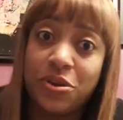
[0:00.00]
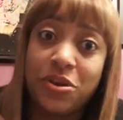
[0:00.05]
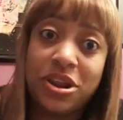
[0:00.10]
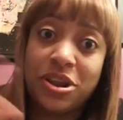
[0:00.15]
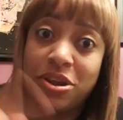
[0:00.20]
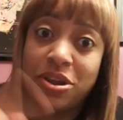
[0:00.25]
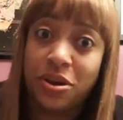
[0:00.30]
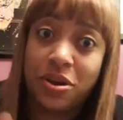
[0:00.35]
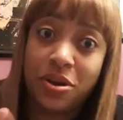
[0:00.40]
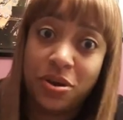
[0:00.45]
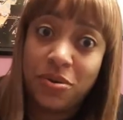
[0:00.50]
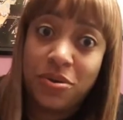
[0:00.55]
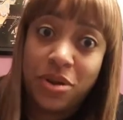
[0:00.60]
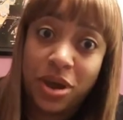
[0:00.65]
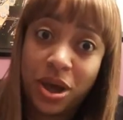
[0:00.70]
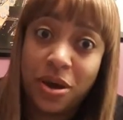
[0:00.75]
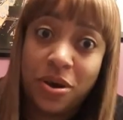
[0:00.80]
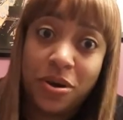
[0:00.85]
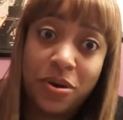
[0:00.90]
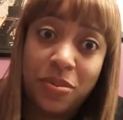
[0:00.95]
you're in your
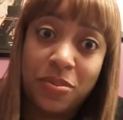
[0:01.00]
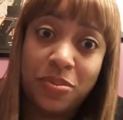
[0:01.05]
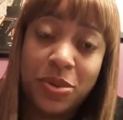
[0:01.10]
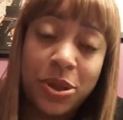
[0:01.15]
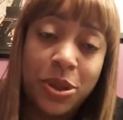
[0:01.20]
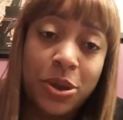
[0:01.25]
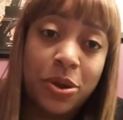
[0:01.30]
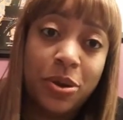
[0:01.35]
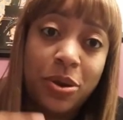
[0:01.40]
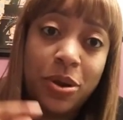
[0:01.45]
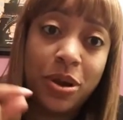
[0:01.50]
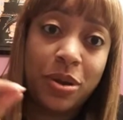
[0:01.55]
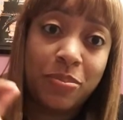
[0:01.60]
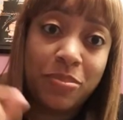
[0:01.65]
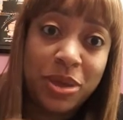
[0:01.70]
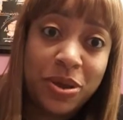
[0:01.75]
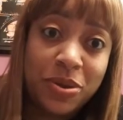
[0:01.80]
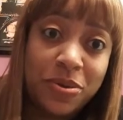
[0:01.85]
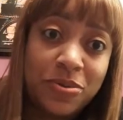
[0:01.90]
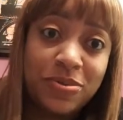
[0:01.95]
own home, you're
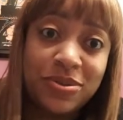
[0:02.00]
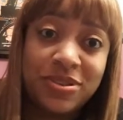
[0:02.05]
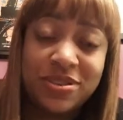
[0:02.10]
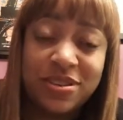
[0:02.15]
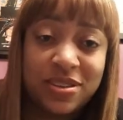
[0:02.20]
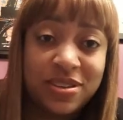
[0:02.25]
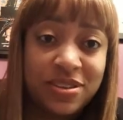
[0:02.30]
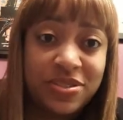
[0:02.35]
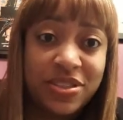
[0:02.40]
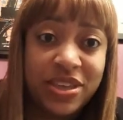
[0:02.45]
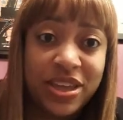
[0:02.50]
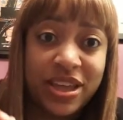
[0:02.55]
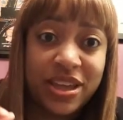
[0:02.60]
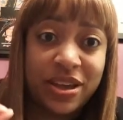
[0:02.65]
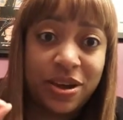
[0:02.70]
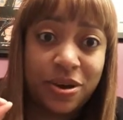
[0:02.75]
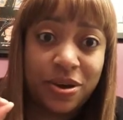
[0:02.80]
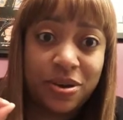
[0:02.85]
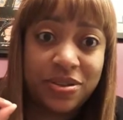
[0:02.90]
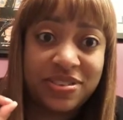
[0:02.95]
immune to
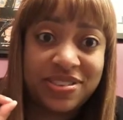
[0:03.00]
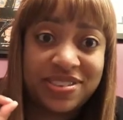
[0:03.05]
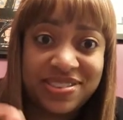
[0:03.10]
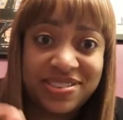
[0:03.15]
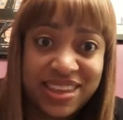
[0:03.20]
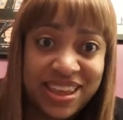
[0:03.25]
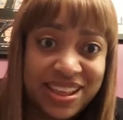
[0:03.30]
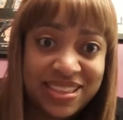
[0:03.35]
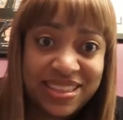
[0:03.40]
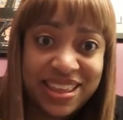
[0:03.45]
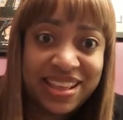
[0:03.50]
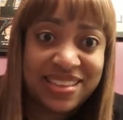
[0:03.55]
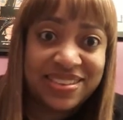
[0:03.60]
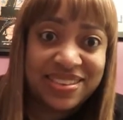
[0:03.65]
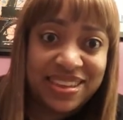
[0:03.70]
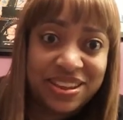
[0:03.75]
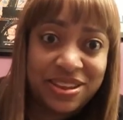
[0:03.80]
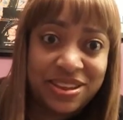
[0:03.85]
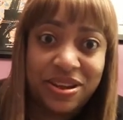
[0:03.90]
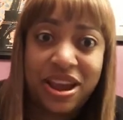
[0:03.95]
the scent
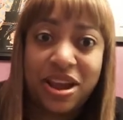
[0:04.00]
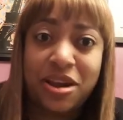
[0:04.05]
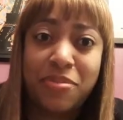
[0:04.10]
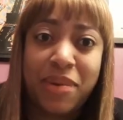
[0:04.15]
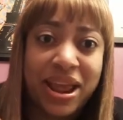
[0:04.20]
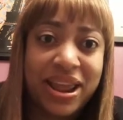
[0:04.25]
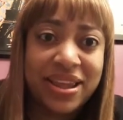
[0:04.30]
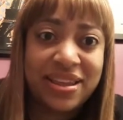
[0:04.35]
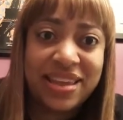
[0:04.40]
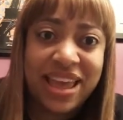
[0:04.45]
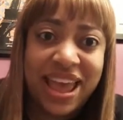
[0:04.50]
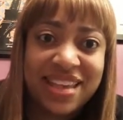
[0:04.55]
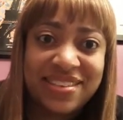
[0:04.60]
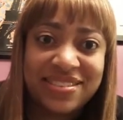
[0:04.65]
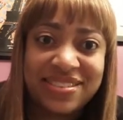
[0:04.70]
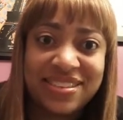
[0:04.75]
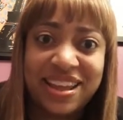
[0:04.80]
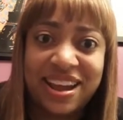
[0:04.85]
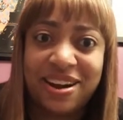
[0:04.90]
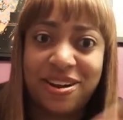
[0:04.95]
that's in everybody
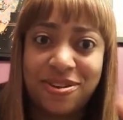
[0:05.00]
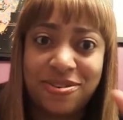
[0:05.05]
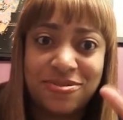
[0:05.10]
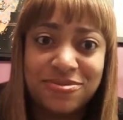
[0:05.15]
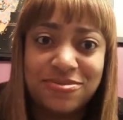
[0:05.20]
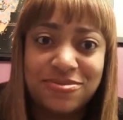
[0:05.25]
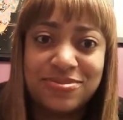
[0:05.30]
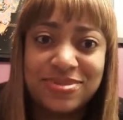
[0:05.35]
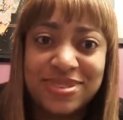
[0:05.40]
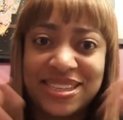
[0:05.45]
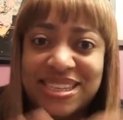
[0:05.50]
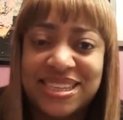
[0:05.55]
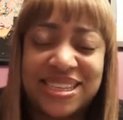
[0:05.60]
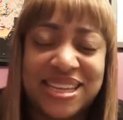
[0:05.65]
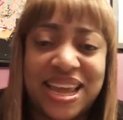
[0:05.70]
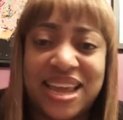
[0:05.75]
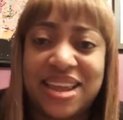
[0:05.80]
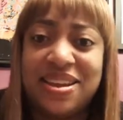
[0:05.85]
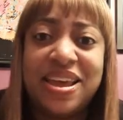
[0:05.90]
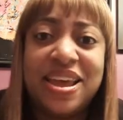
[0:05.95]
has their own
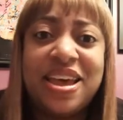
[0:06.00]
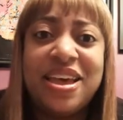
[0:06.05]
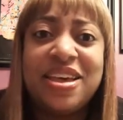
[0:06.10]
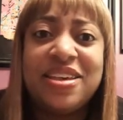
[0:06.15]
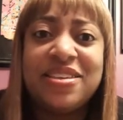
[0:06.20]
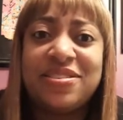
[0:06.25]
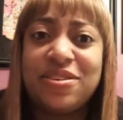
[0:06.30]
scent.